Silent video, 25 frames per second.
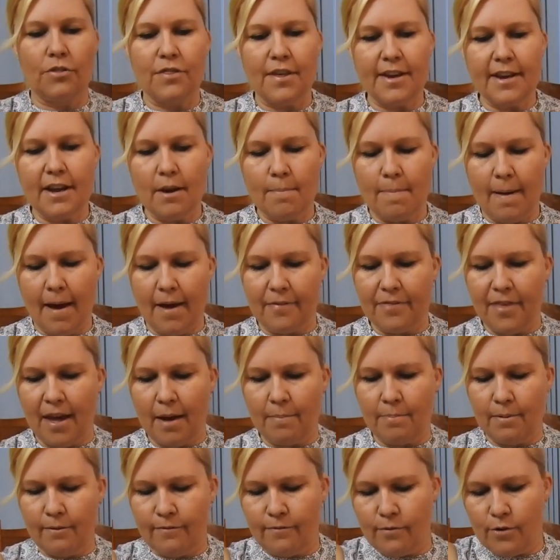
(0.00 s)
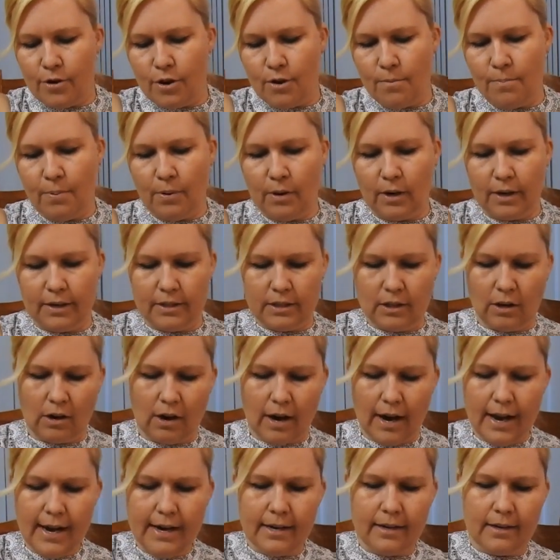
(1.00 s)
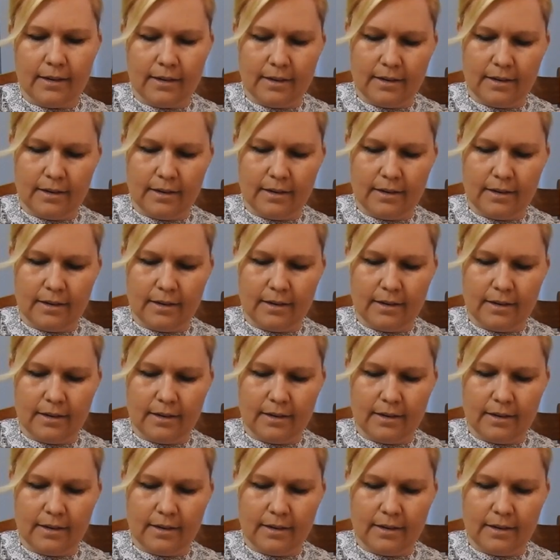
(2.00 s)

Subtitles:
think about that before you pull it tight,